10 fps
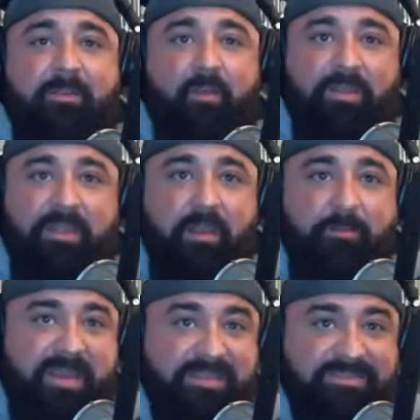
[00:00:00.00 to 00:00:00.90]
within
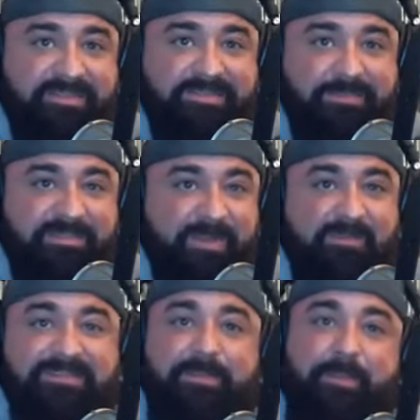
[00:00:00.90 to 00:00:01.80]
our media system,
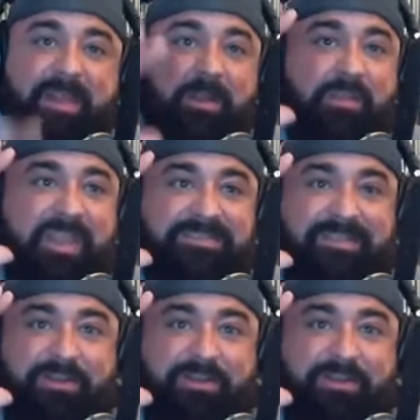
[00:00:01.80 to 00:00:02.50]
some bigger things